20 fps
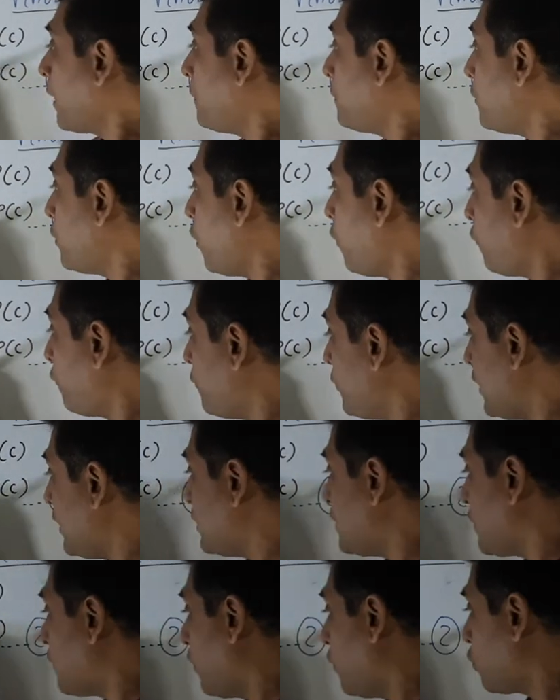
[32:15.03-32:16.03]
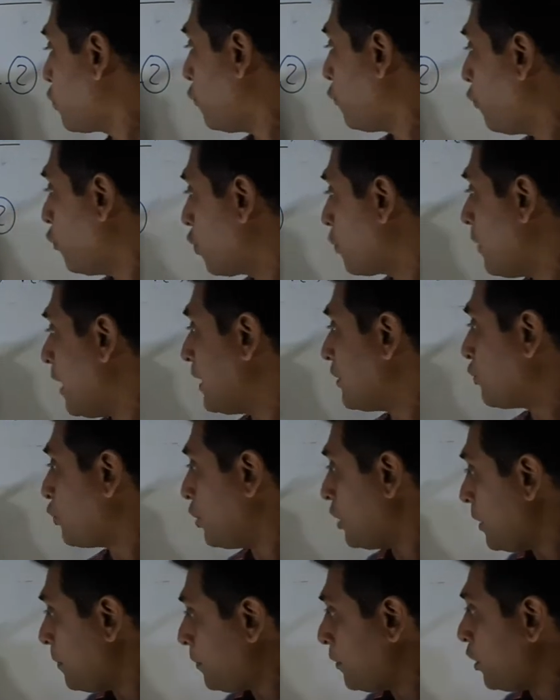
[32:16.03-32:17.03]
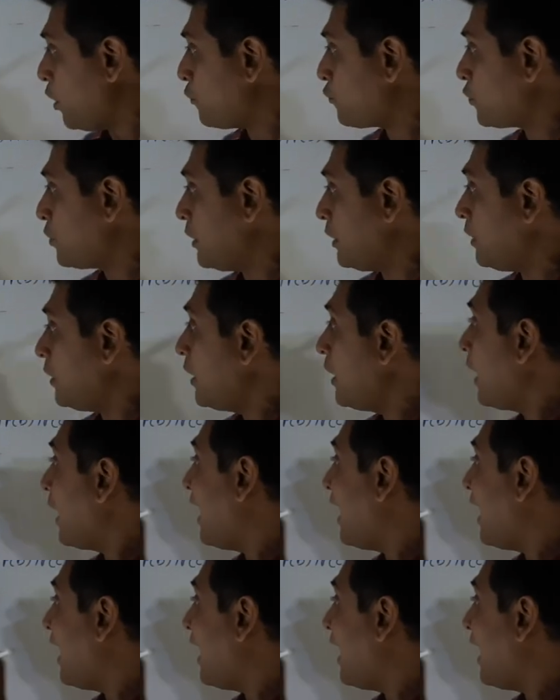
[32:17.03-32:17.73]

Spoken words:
P of B is equal to 4 by 3 P of C,